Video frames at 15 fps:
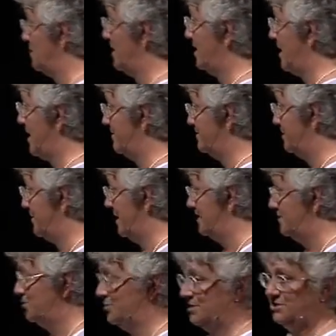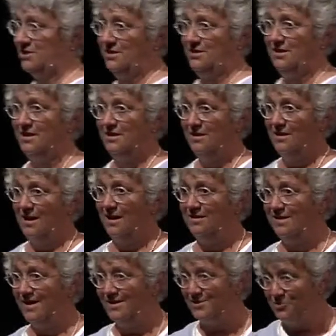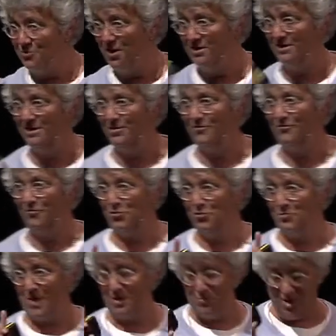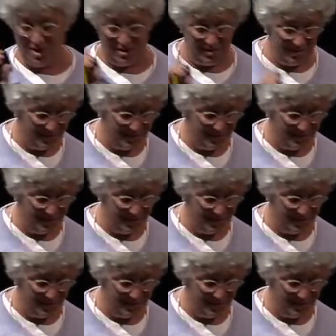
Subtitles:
yet have to pay tuition, unlike the one there for whom I will.